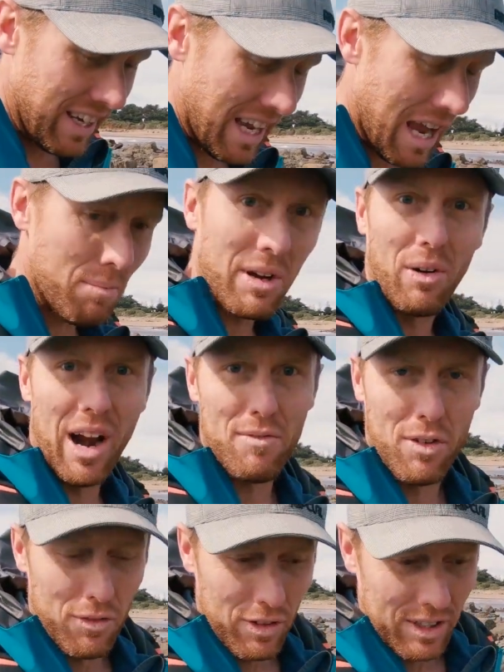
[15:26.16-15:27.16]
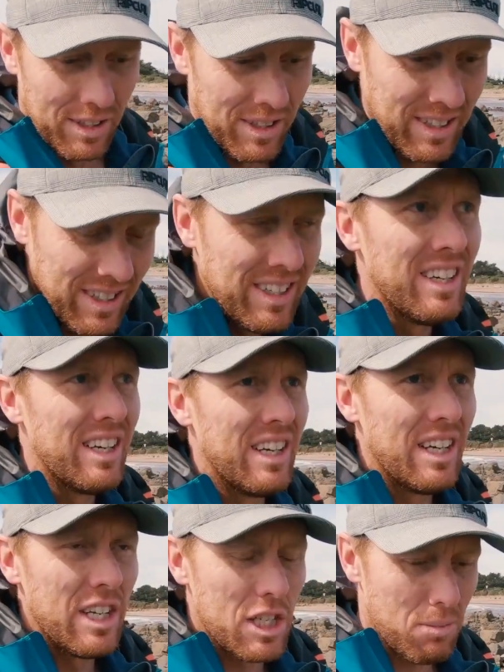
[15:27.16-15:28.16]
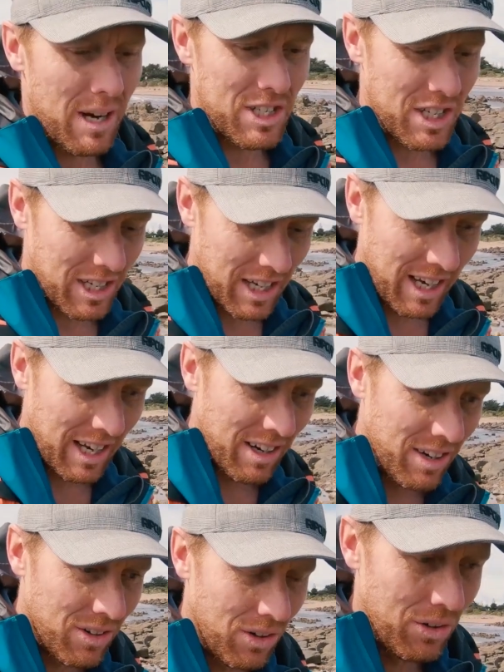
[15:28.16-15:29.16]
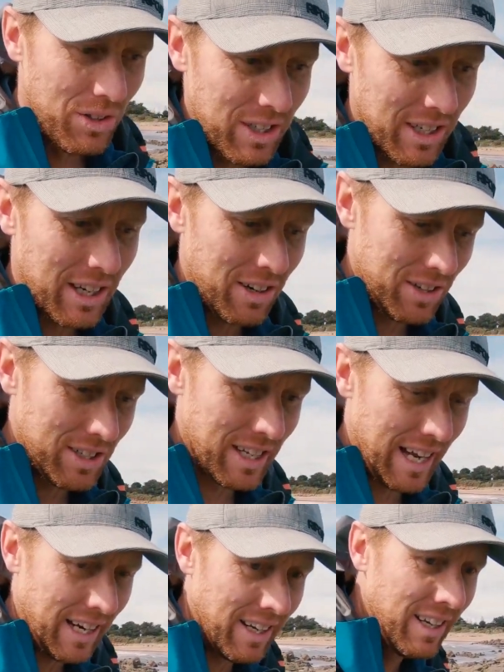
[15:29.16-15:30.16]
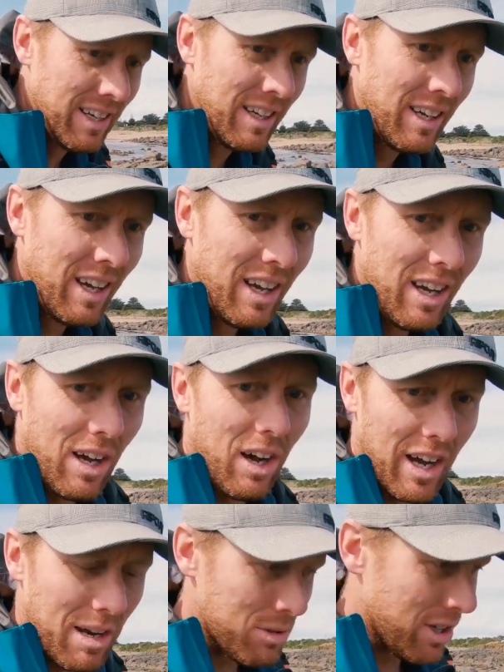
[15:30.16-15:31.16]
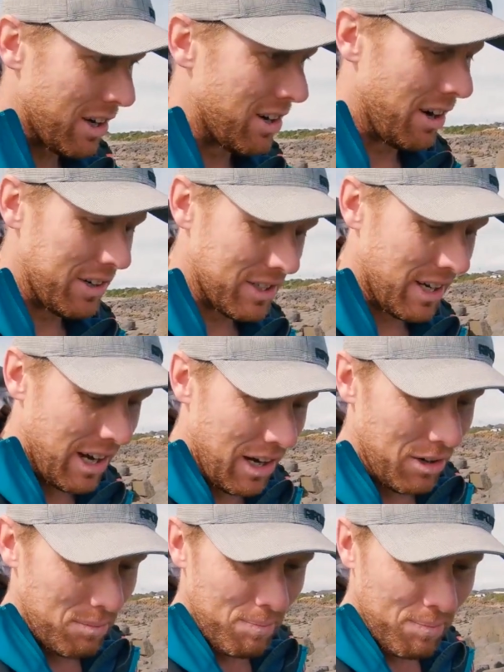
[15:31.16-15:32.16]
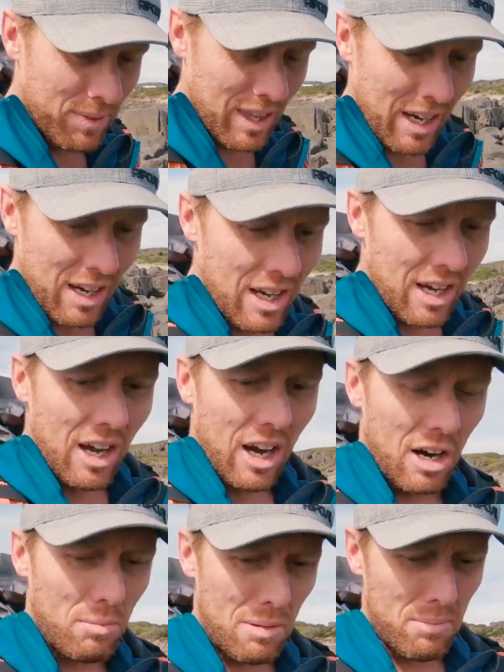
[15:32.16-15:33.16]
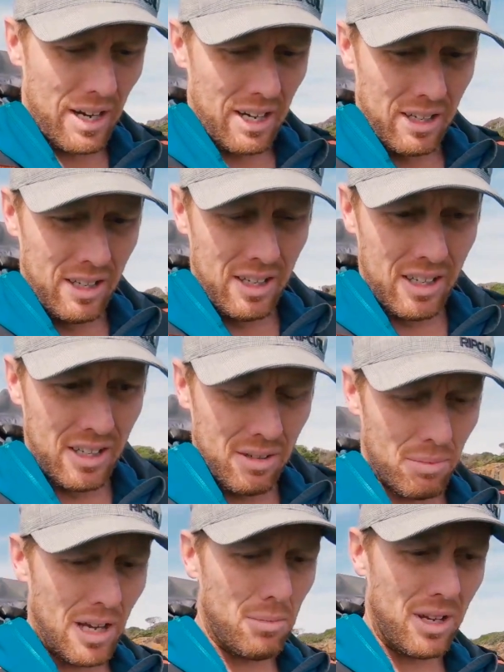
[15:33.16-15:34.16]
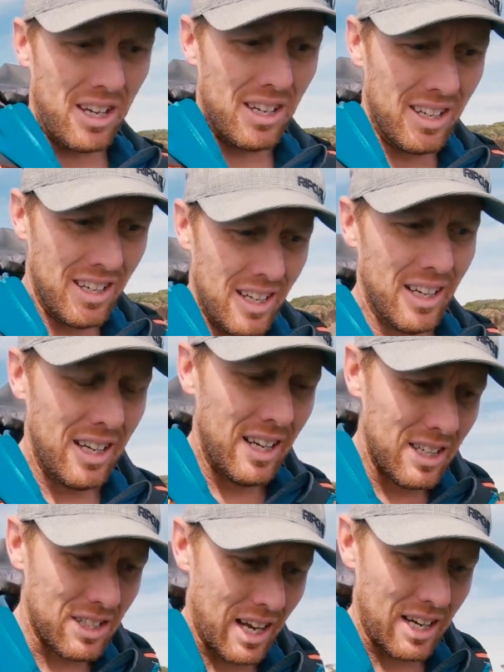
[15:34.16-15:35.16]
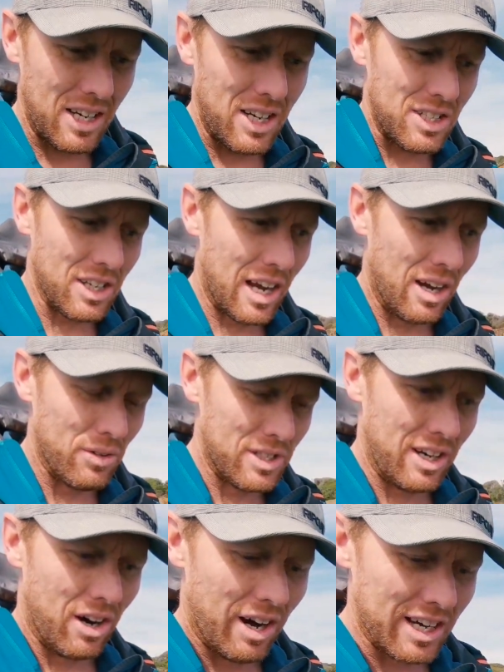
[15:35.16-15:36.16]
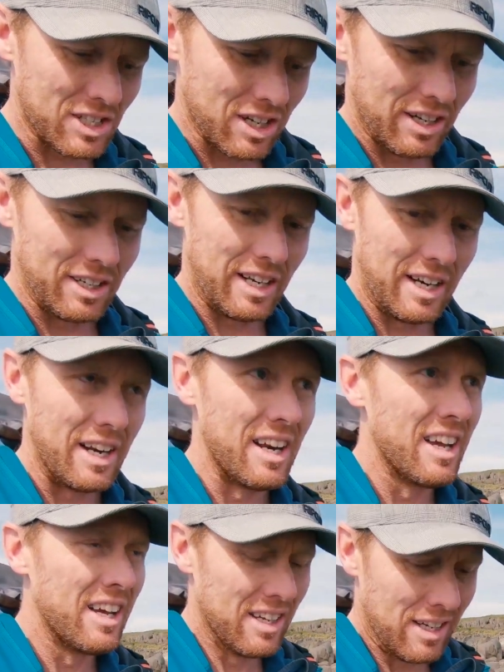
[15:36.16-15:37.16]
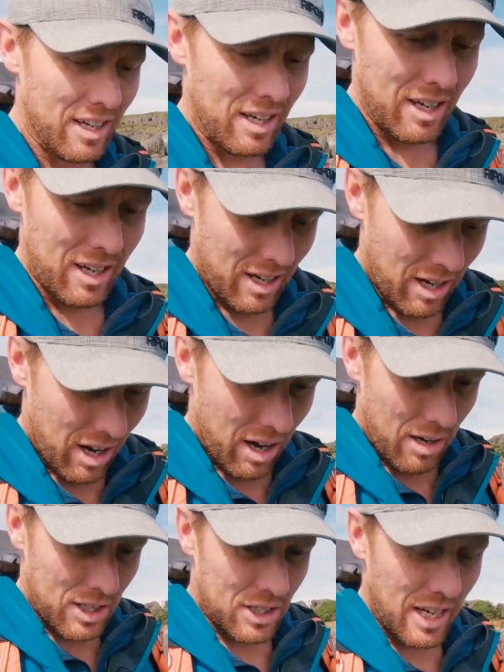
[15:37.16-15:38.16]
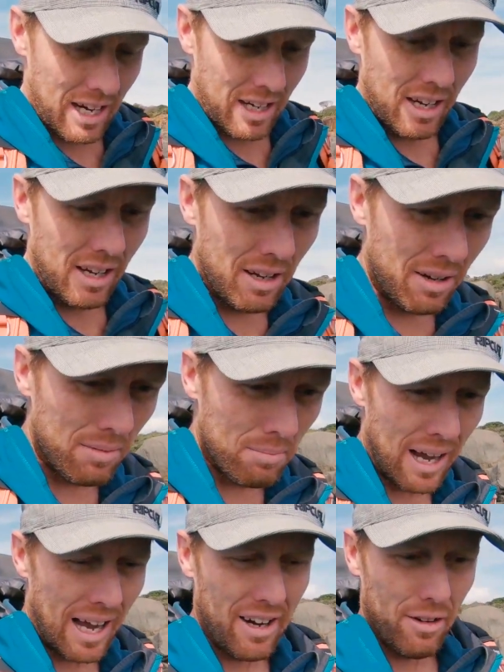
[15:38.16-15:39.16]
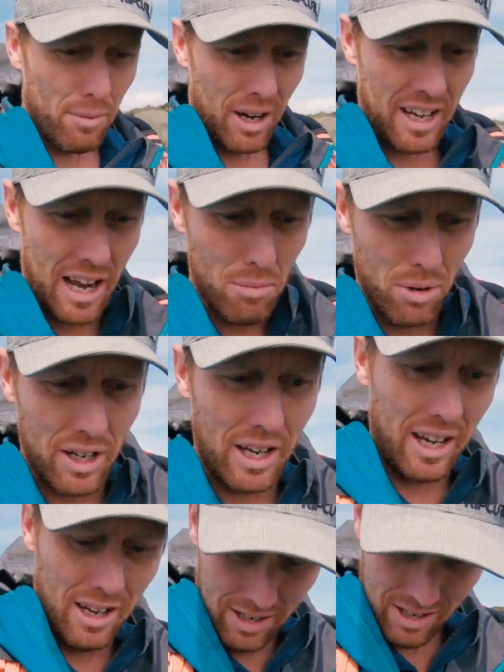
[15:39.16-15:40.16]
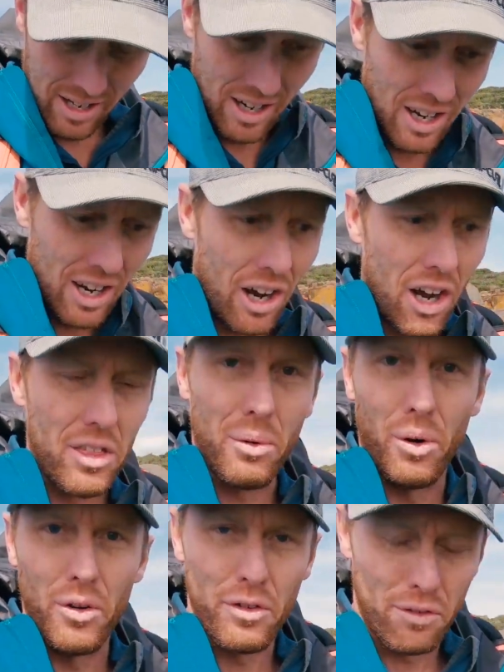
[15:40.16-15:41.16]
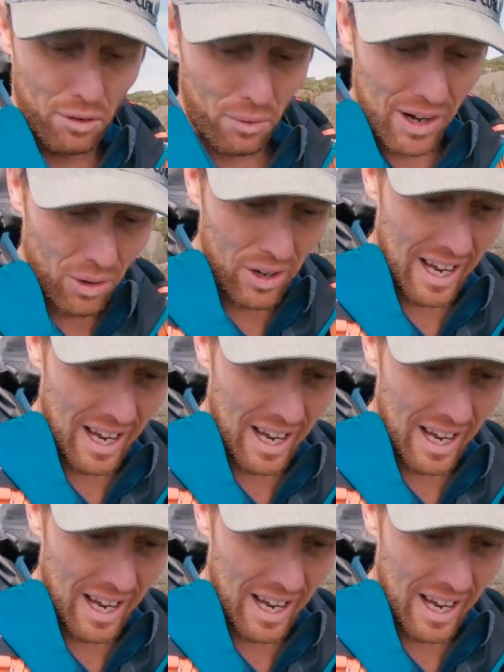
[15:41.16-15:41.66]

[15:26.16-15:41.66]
can be grateful for smashing gear or losing gear is that I am so close to home. I remember maybe 10 years ago I was in Iceland and I stuck part of my camera gear on the roof of a rental